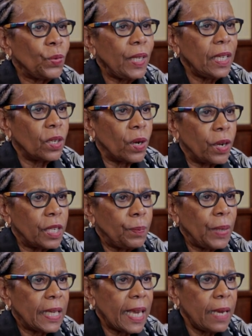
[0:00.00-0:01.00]

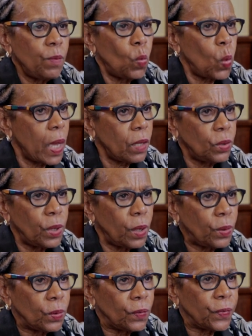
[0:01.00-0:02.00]
Greengard became well
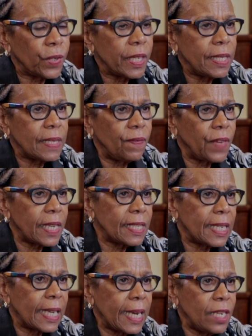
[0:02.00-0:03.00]
known for his
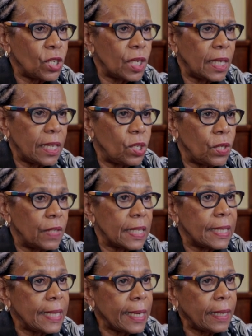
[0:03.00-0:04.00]
investigation into the
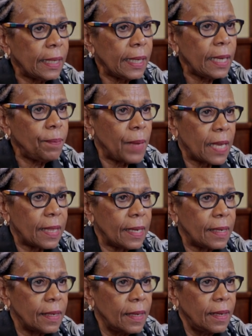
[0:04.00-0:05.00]
signaling
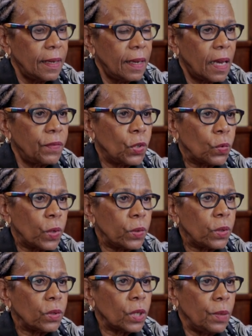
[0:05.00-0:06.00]
method of
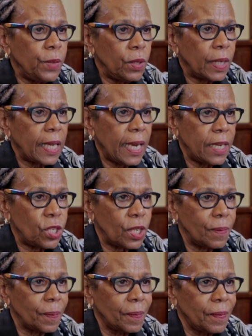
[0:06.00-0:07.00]
neuronal communication.